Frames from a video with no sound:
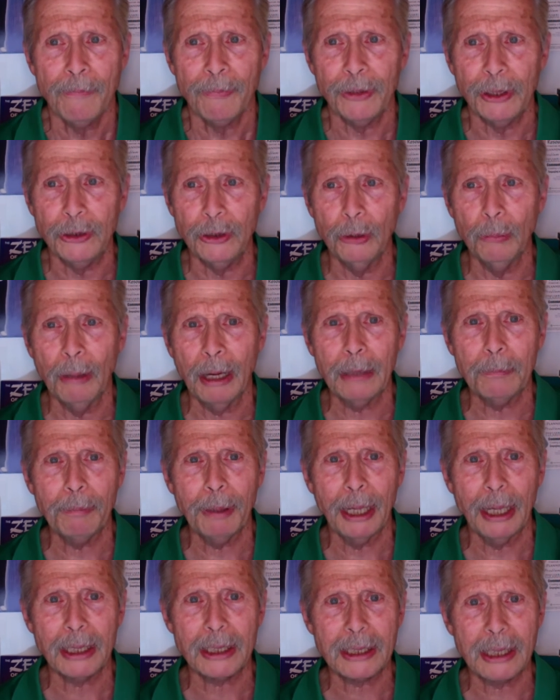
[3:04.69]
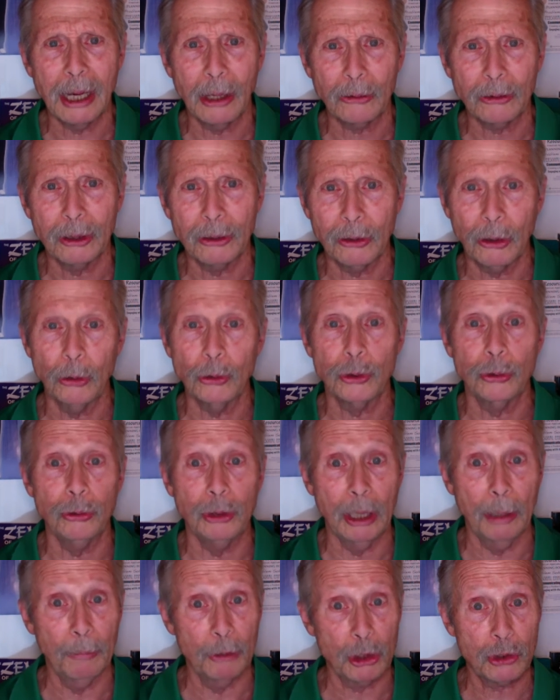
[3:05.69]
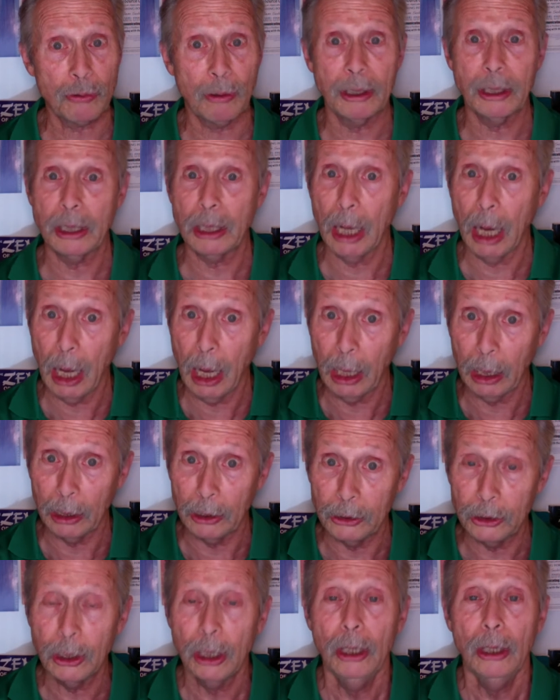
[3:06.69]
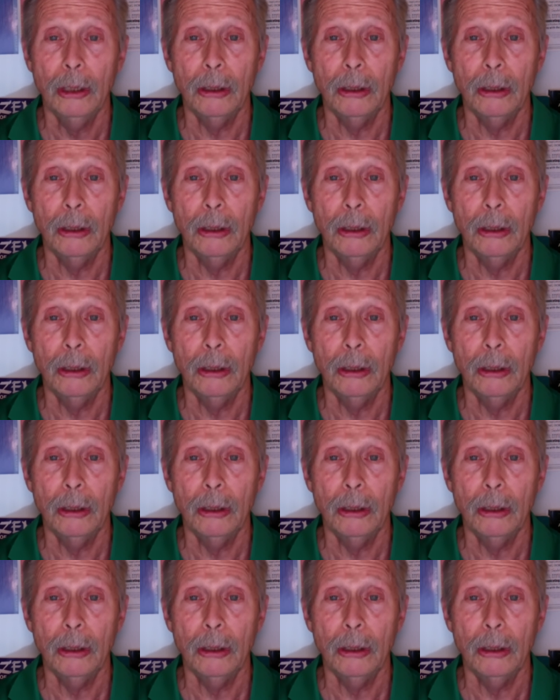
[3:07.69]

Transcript: that you might pass out to those who demonstrate knowledge